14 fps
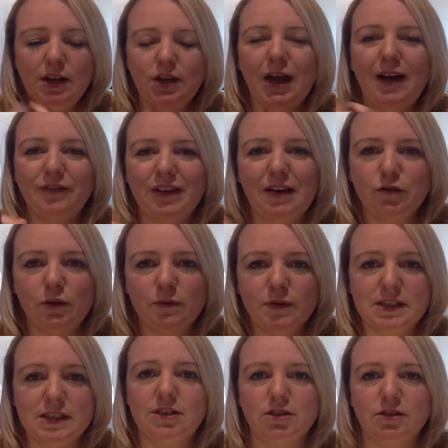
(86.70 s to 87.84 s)
You have to have
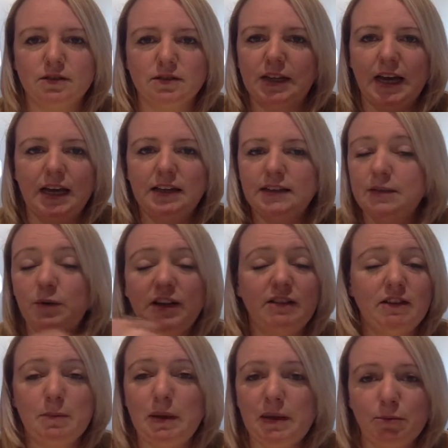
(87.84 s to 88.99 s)
conversations, okay? We're
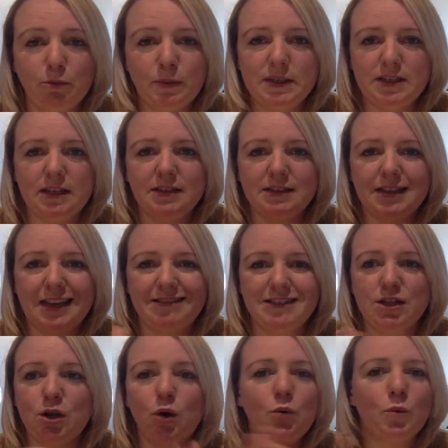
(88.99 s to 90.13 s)
in a people business. There is
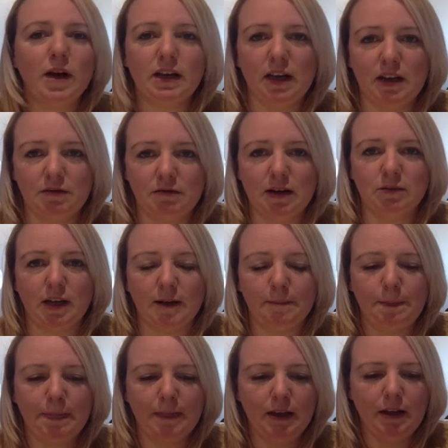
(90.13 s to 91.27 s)
no way of getting around
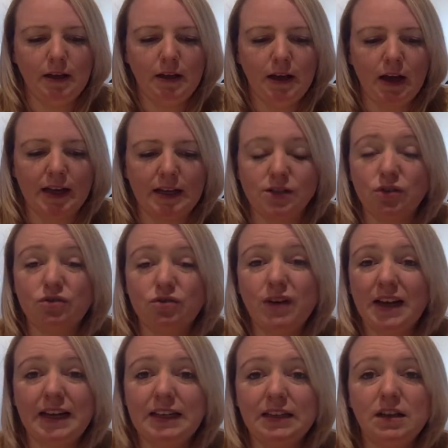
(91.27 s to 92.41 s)
that. Okay, so
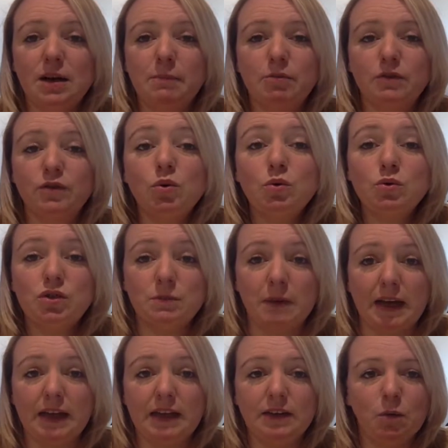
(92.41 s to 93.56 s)
tracking the number of calls you
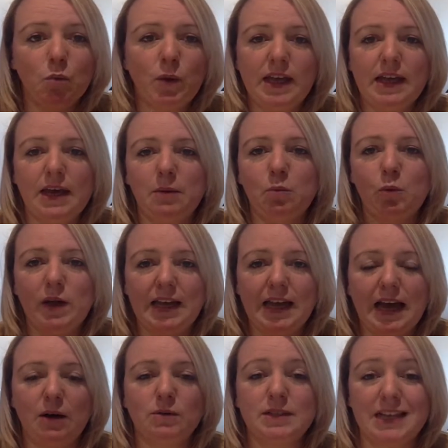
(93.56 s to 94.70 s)
make, week in, week
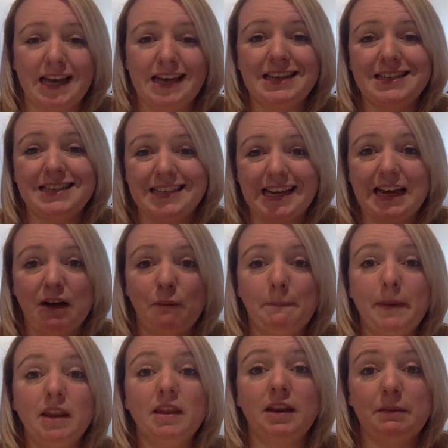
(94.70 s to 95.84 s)
out, day in, day out,
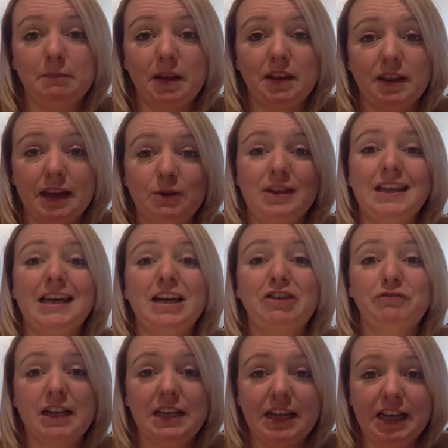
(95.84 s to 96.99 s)
month in, month out, year
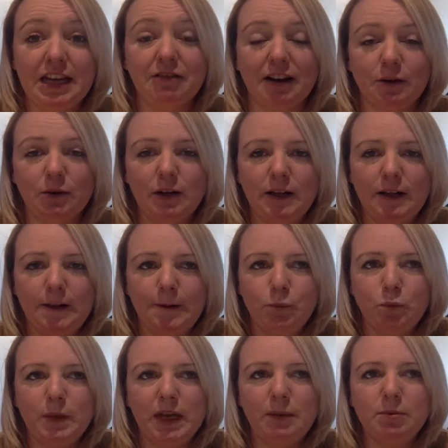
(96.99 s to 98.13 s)
in, year out,
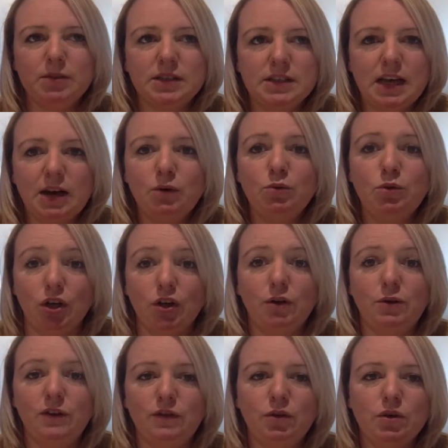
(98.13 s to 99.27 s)
will be able to tell you,
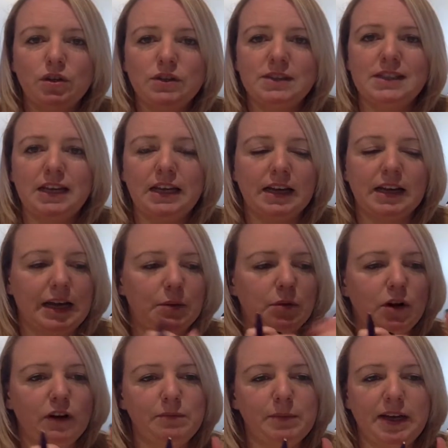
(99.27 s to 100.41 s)
if you can see, okay, well,
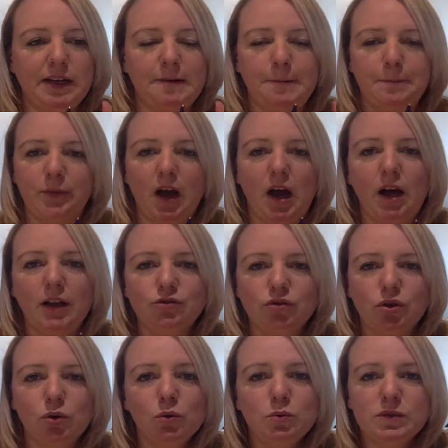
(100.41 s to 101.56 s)
I've made 100
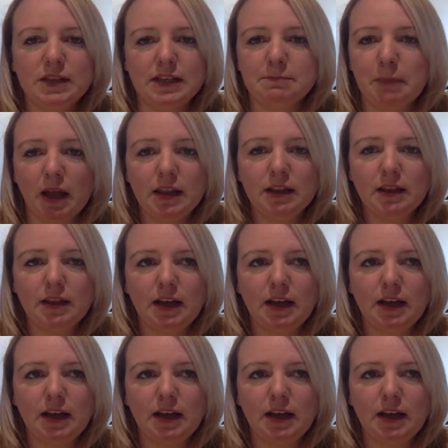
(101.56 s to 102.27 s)
calls this month